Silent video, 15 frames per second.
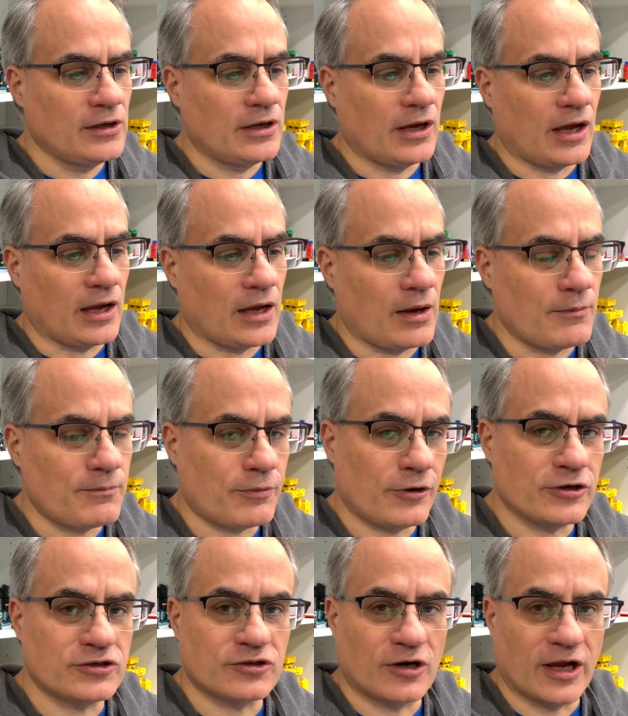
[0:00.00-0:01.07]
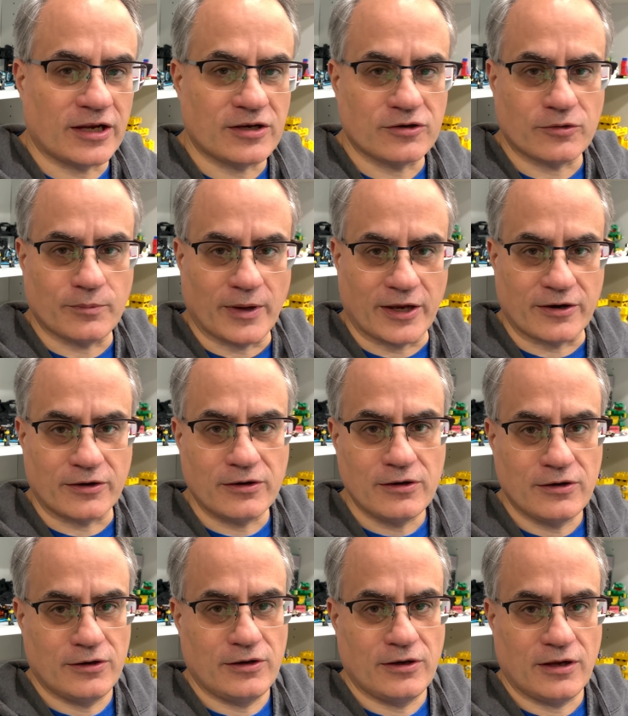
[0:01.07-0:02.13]
uh, I'm pretty sure I can do better
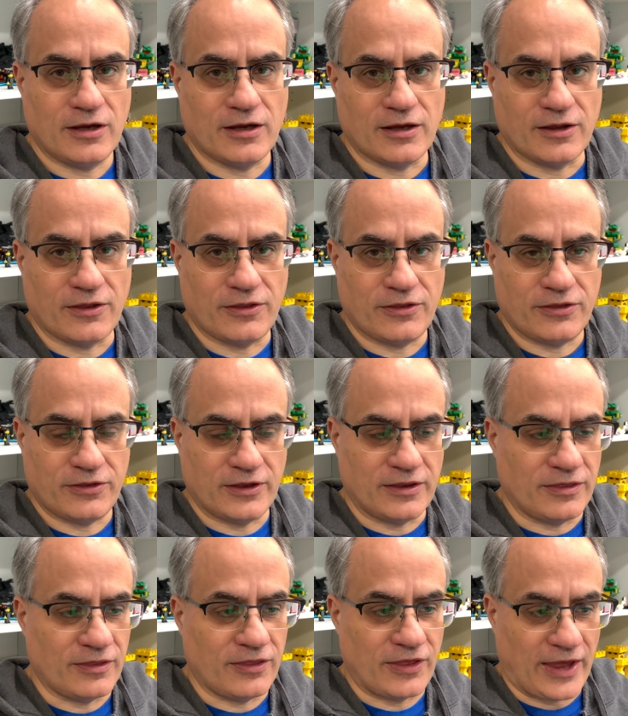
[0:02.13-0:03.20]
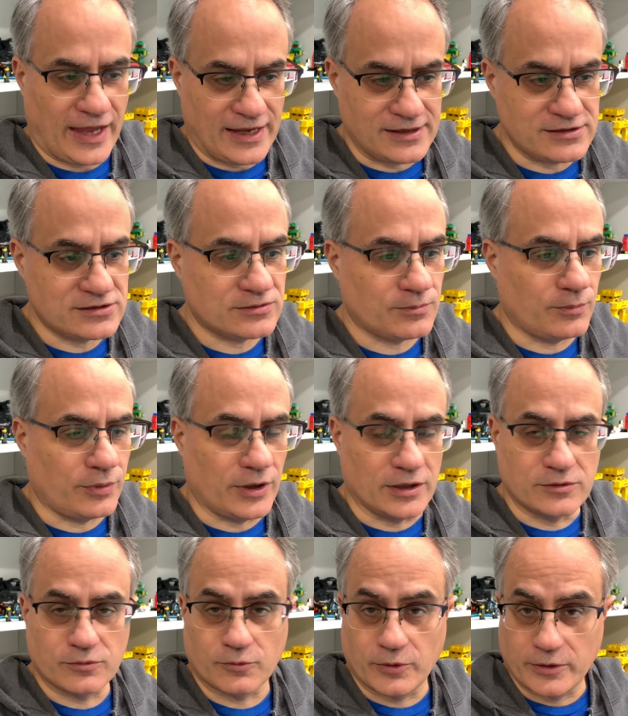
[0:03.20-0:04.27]
uh, than that, but
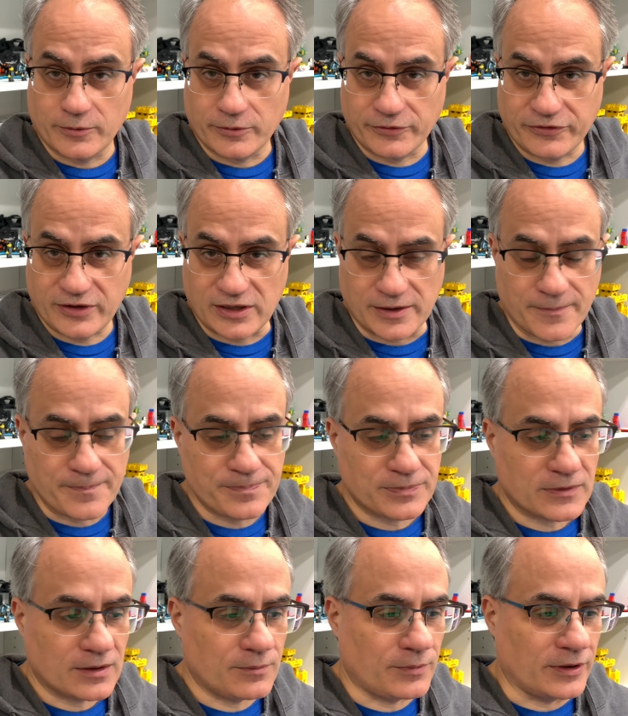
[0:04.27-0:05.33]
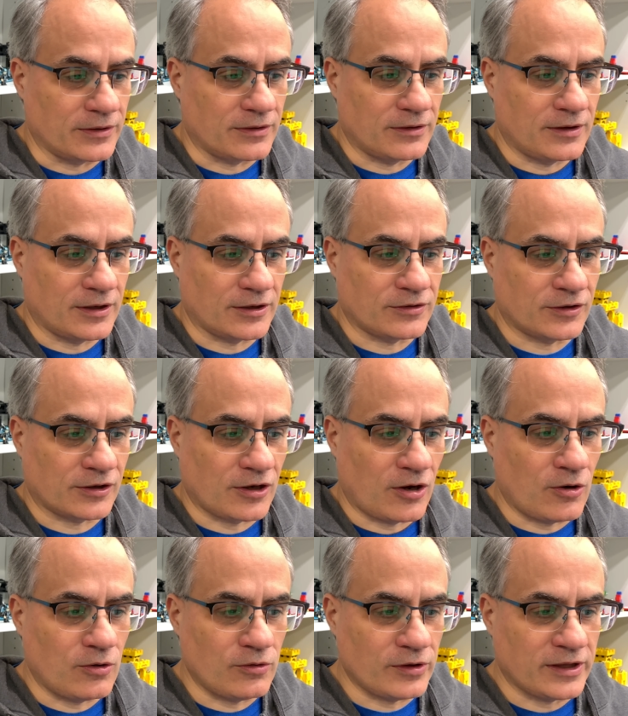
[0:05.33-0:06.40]
we will see. But the
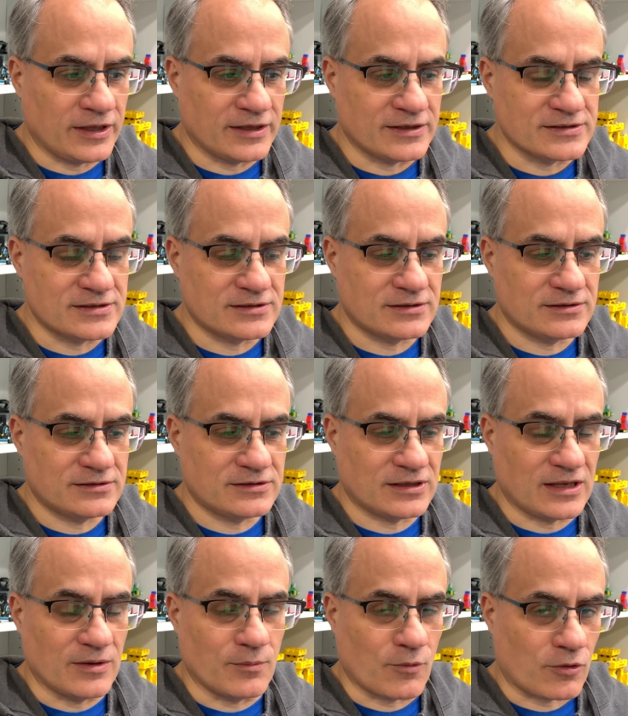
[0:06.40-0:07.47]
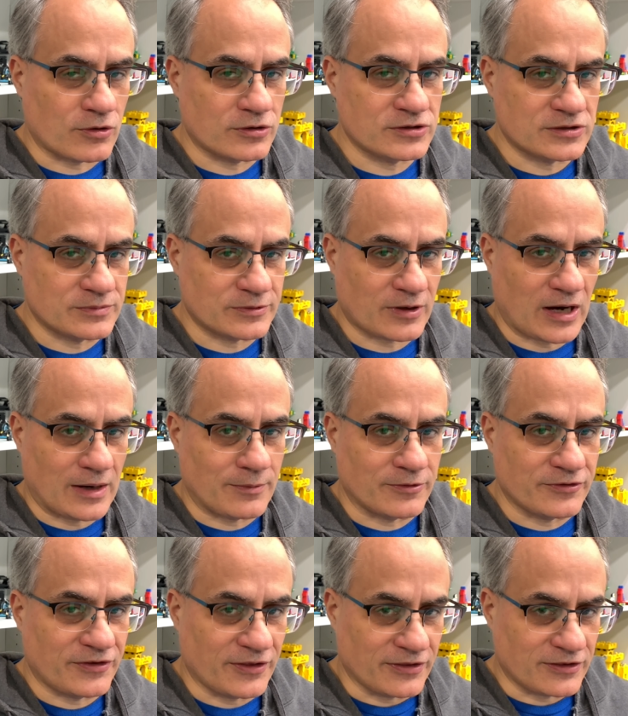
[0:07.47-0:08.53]
goal is to get more
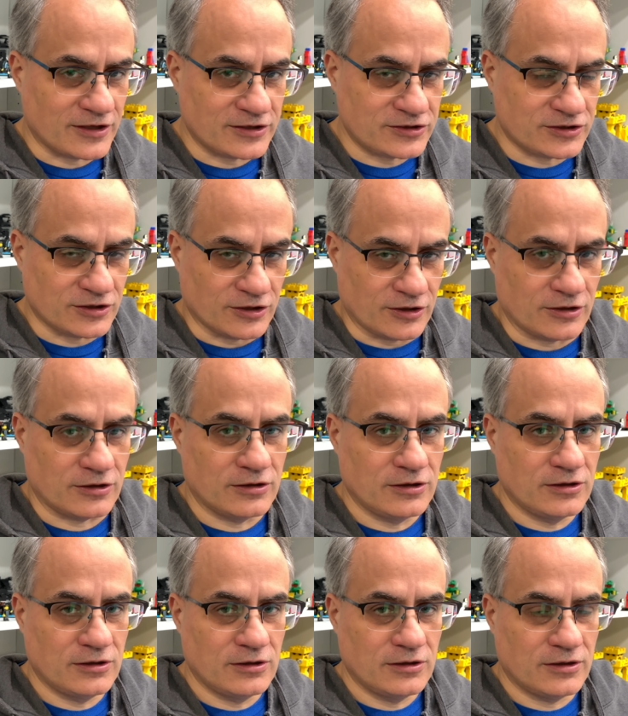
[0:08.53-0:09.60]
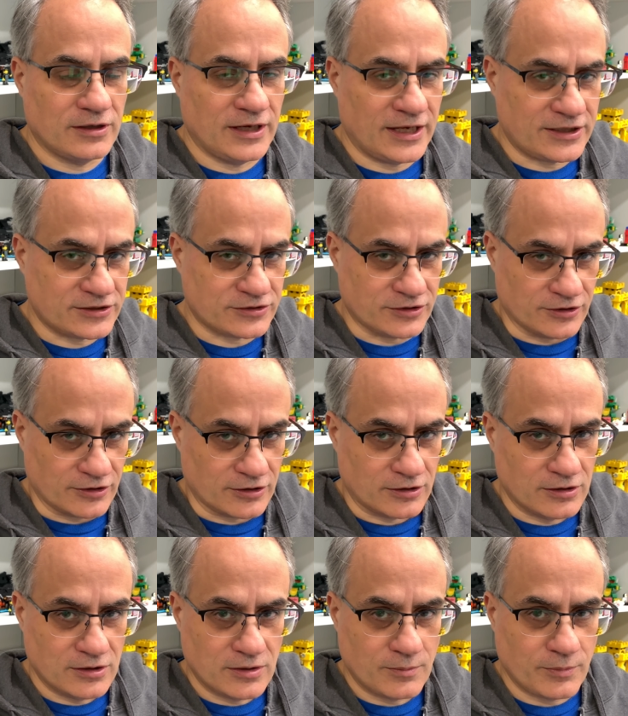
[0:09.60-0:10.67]
subscribers than this year, next year,
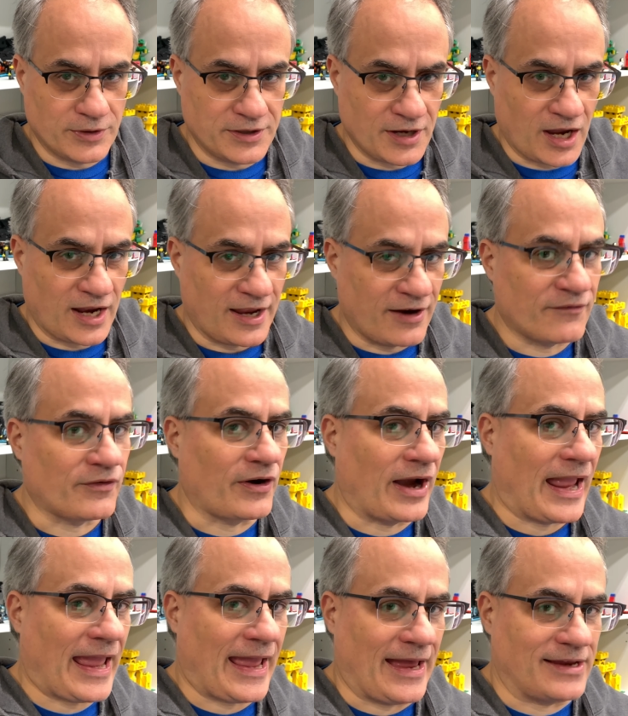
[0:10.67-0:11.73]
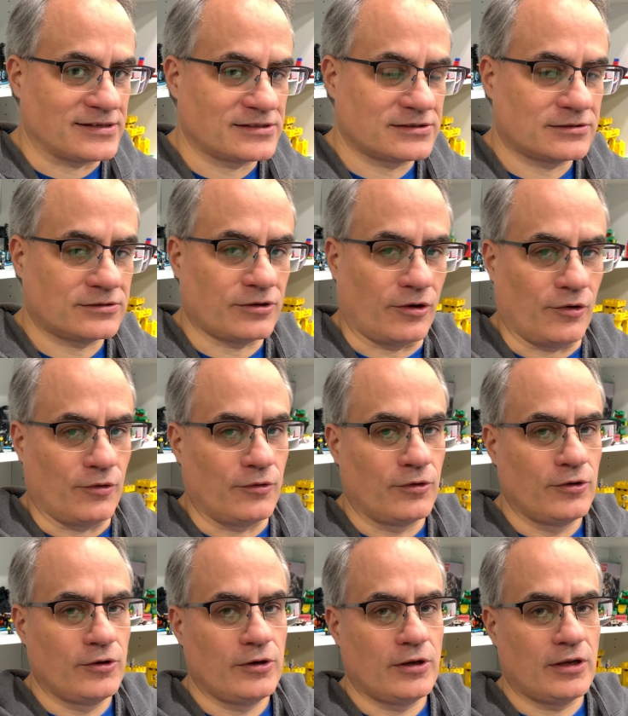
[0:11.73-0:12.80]
but not ever ask. So
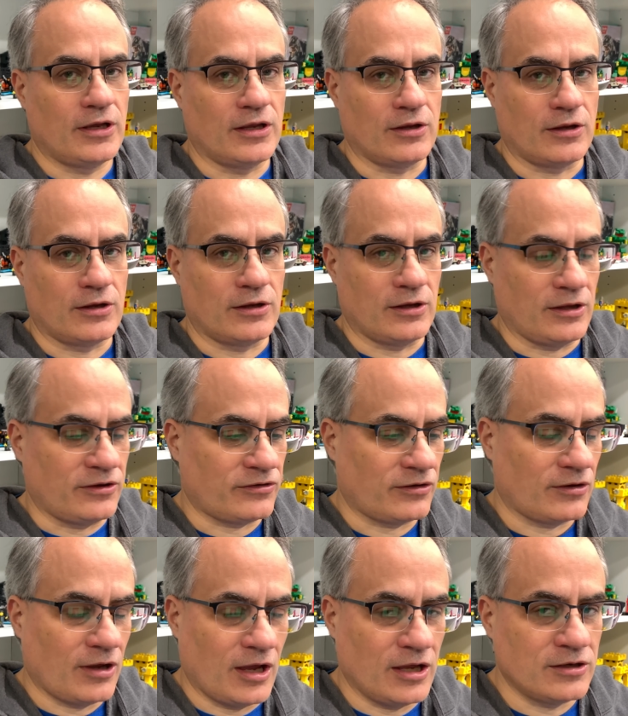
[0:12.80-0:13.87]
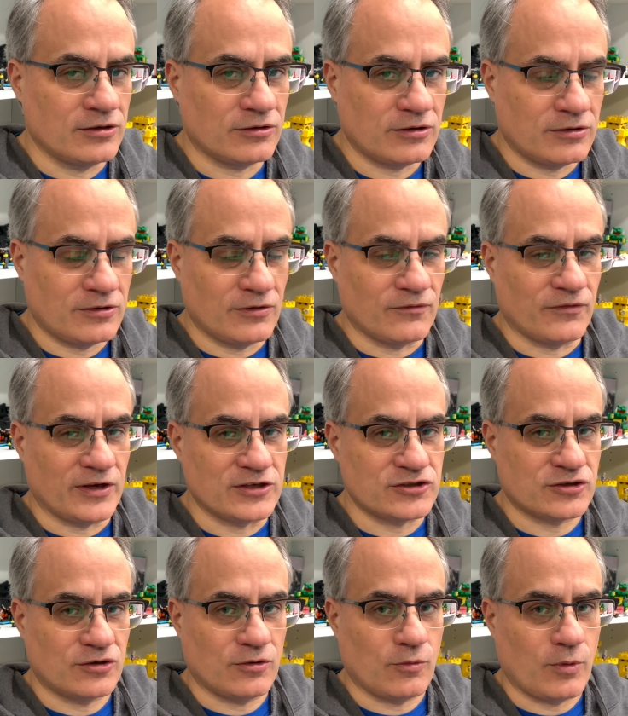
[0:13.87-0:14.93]
it, it's
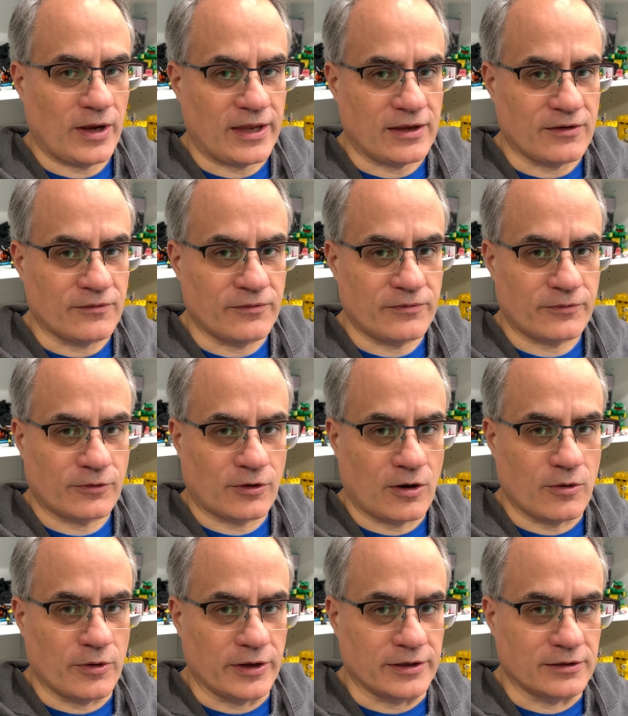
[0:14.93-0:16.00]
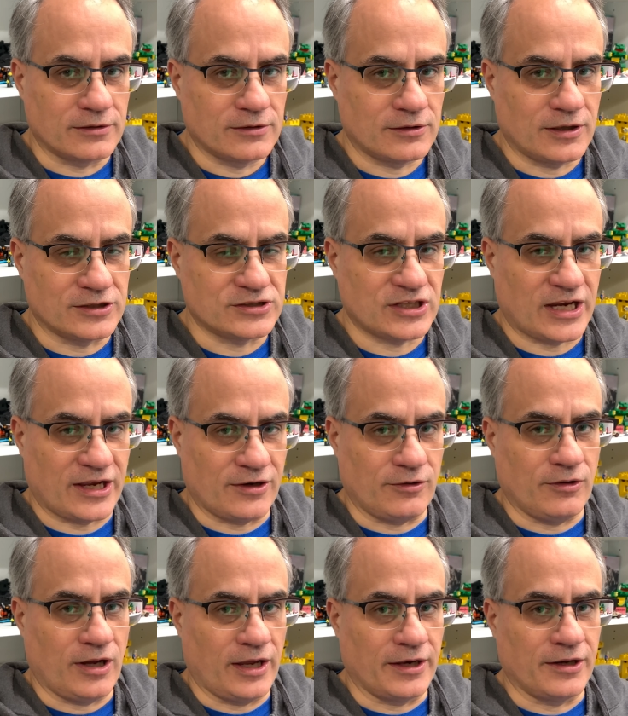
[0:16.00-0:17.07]
unconventional way of growing a
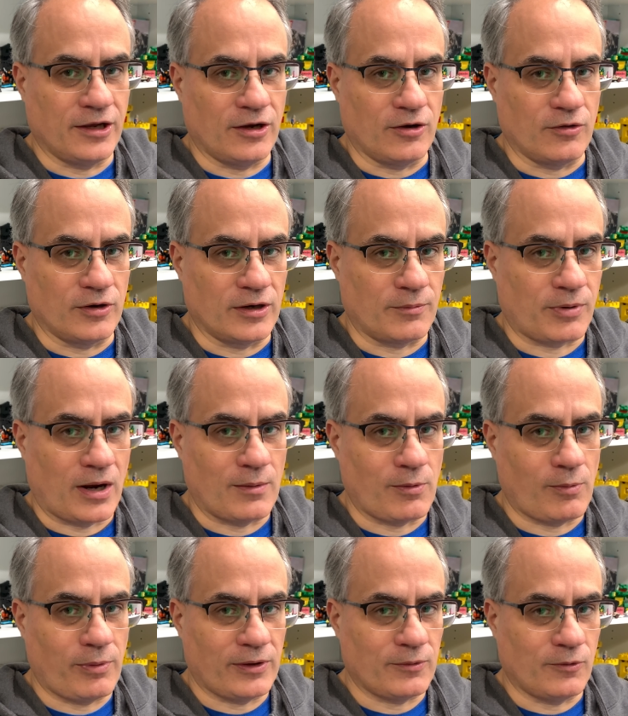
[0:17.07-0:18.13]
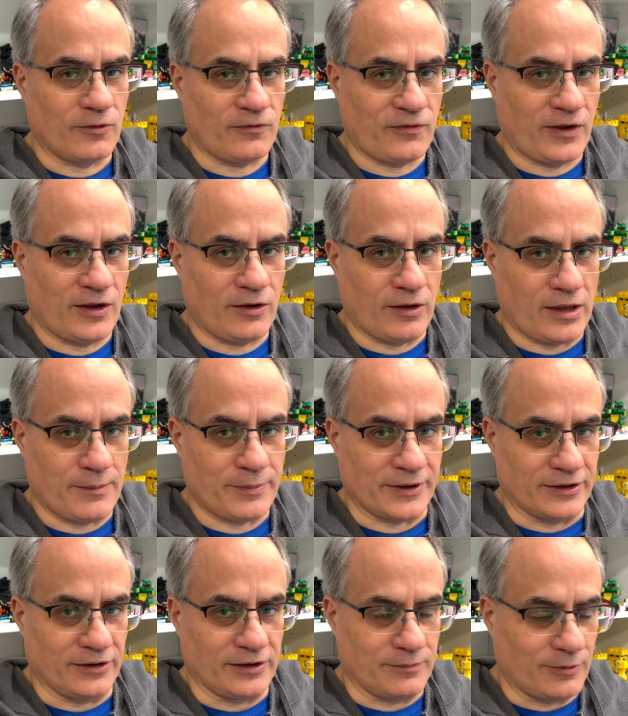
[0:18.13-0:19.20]
channel, I know, and it probably will fail
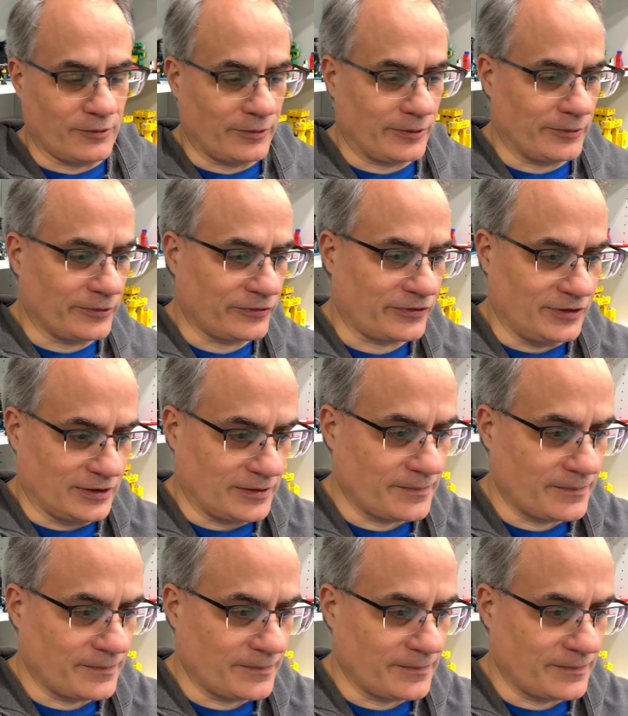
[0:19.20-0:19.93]
epically, but we will see.